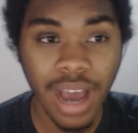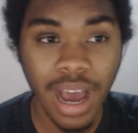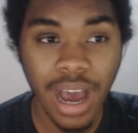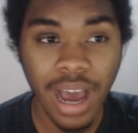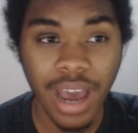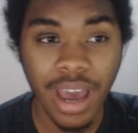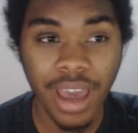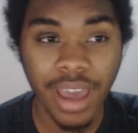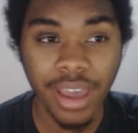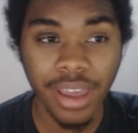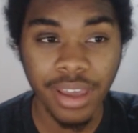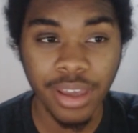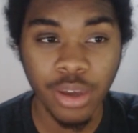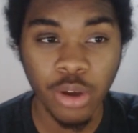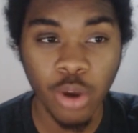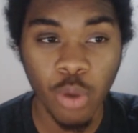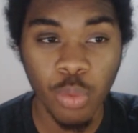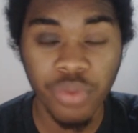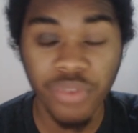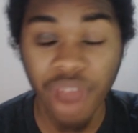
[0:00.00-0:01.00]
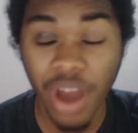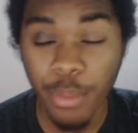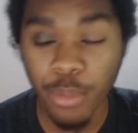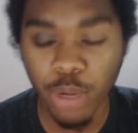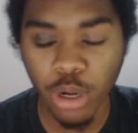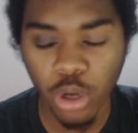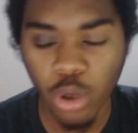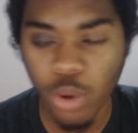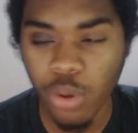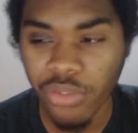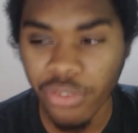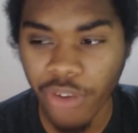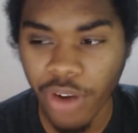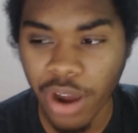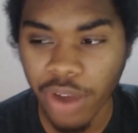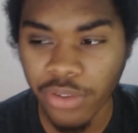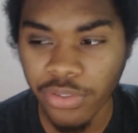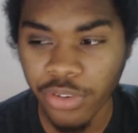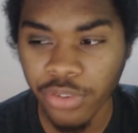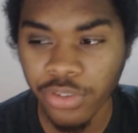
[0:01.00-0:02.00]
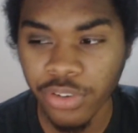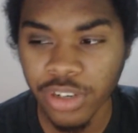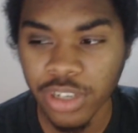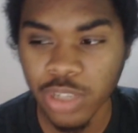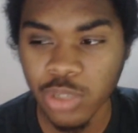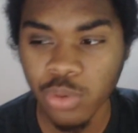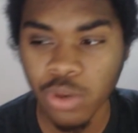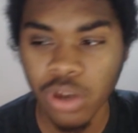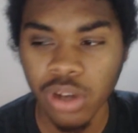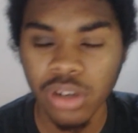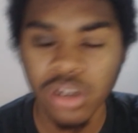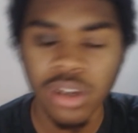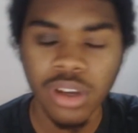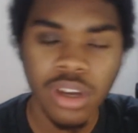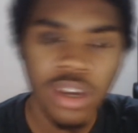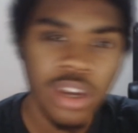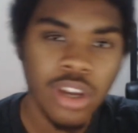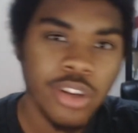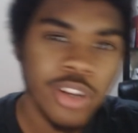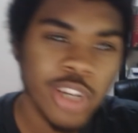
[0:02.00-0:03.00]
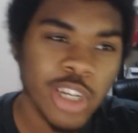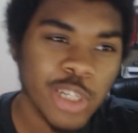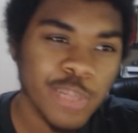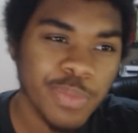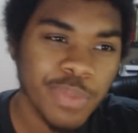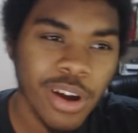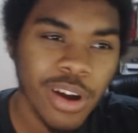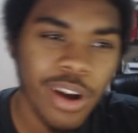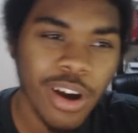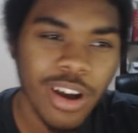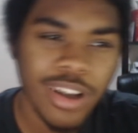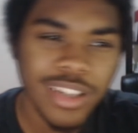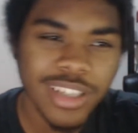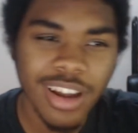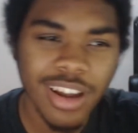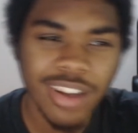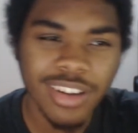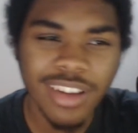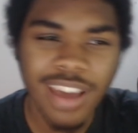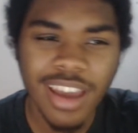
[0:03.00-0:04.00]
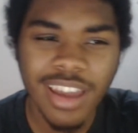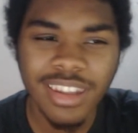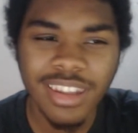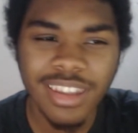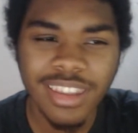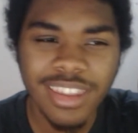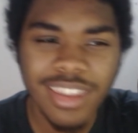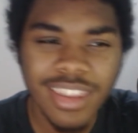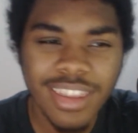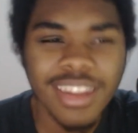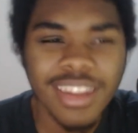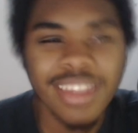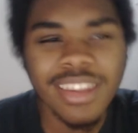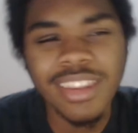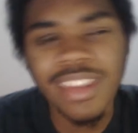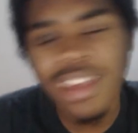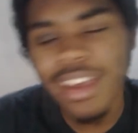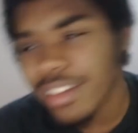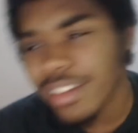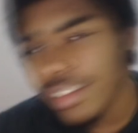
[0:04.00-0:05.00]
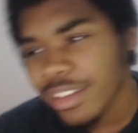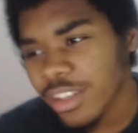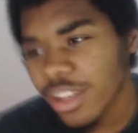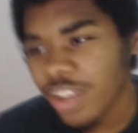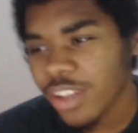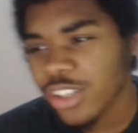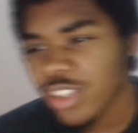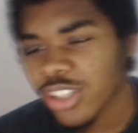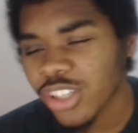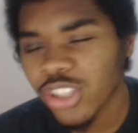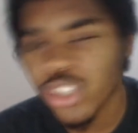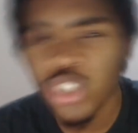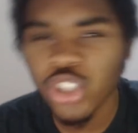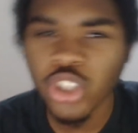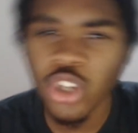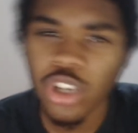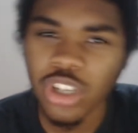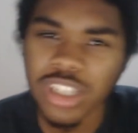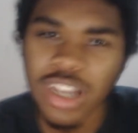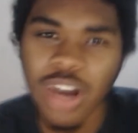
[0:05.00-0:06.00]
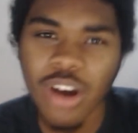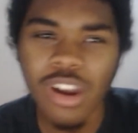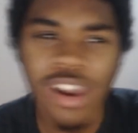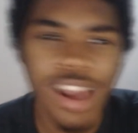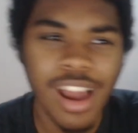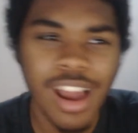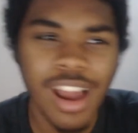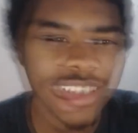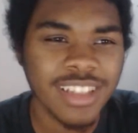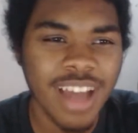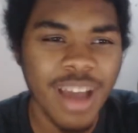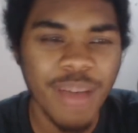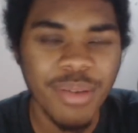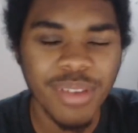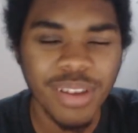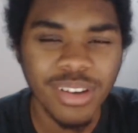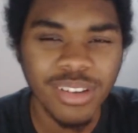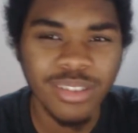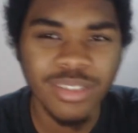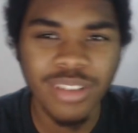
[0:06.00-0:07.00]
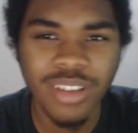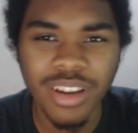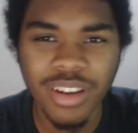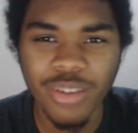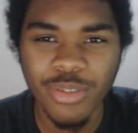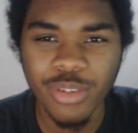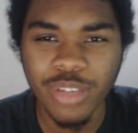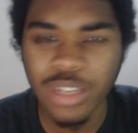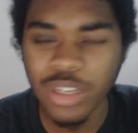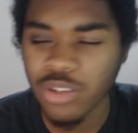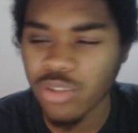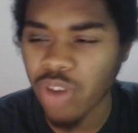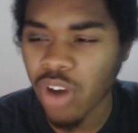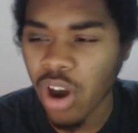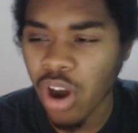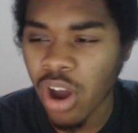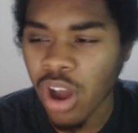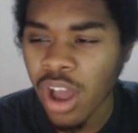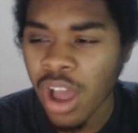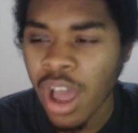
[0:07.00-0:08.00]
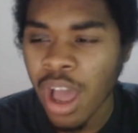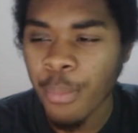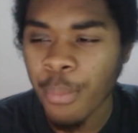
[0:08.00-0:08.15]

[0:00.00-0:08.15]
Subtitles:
I'm going to go with Frankfurt for this one, just because they shut us out last time, and it was a draw.